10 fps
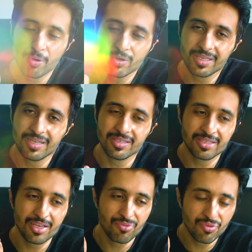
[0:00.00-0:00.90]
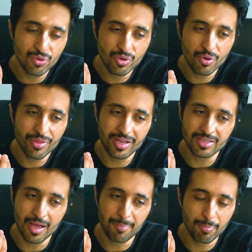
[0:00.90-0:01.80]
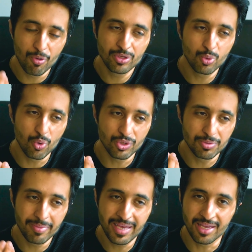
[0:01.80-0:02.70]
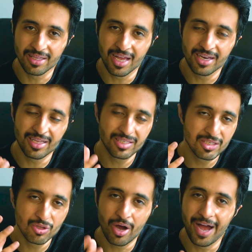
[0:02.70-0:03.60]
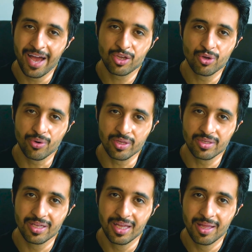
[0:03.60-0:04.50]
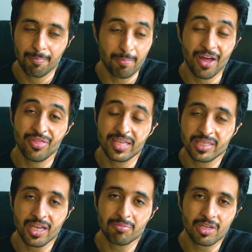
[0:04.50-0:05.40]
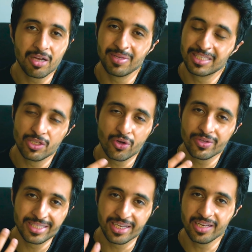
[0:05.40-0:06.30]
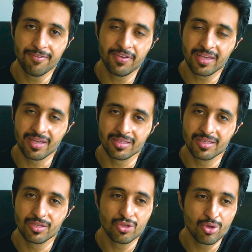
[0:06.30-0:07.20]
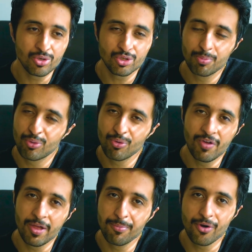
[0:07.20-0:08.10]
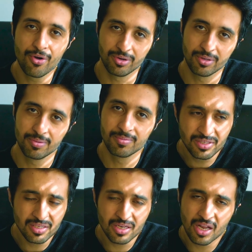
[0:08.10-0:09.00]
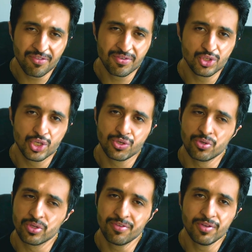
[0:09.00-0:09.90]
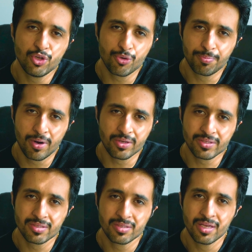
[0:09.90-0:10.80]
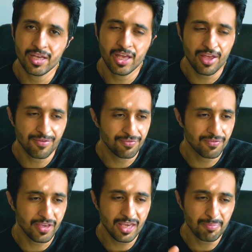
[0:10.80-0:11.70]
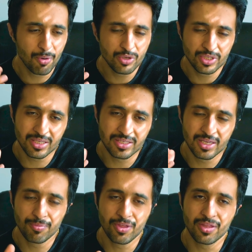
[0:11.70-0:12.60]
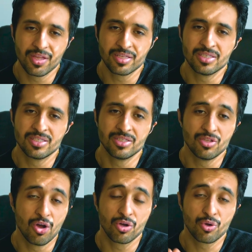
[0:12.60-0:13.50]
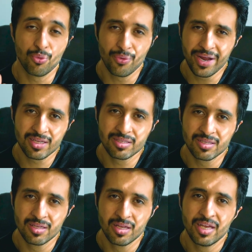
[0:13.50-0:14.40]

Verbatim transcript: point is if you know that a point was made and it's not accurate, but at the same time it's not significant, don't prove him wrong. And this is in life in general, even your boss if she points at something that is not correct,